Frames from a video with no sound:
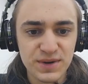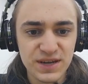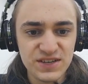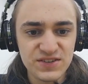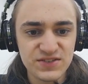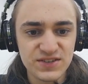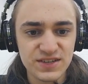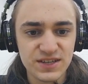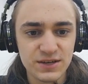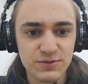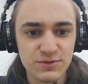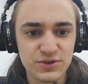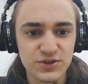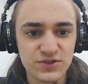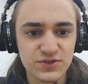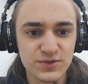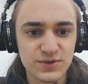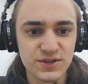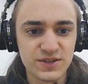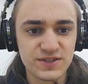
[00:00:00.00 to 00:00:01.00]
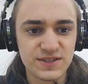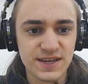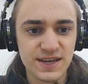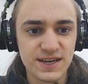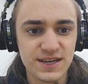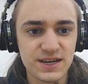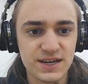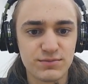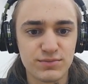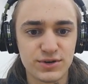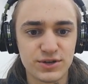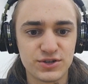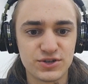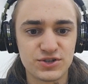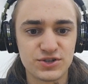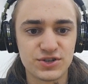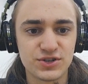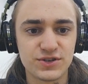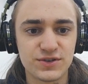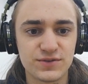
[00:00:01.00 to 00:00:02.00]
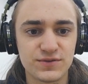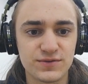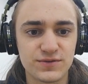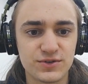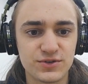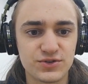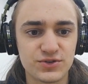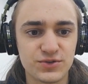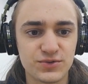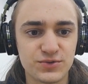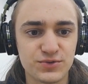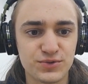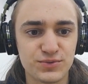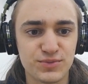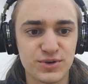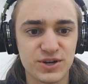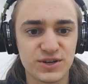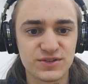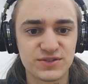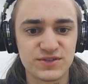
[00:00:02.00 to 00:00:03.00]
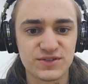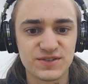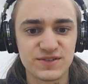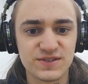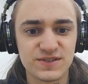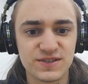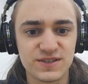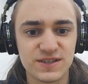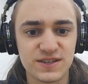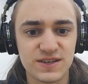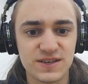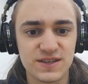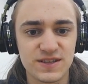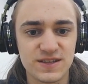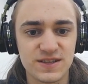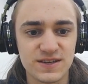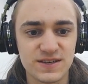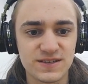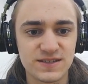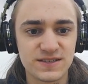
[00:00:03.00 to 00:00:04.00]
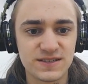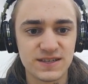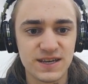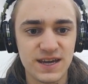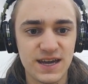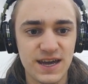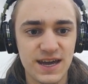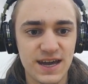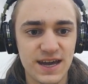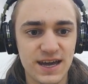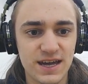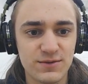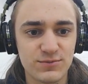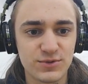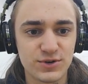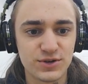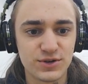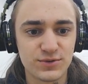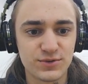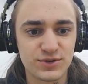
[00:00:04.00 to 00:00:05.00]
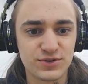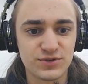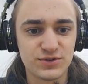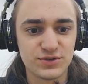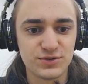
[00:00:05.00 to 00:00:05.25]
basically we're just going to take a bunch of shulker boxes like this, and we're going